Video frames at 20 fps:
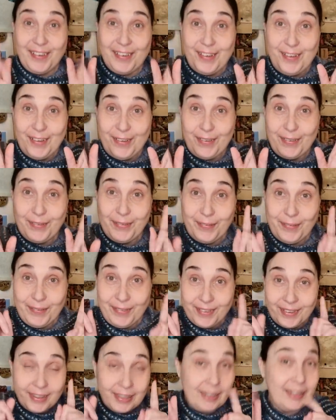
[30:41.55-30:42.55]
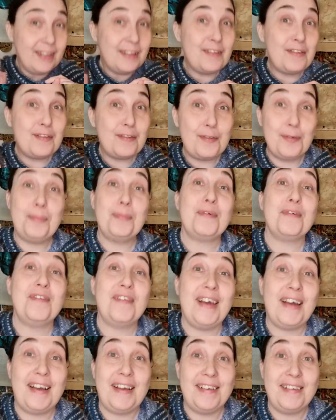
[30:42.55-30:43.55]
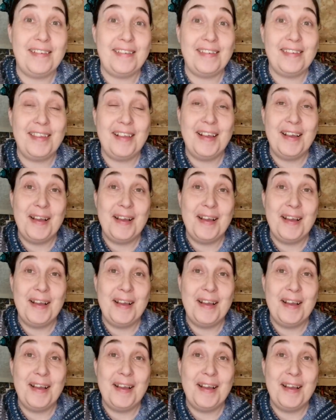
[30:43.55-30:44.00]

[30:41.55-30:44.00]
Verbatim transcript: two super size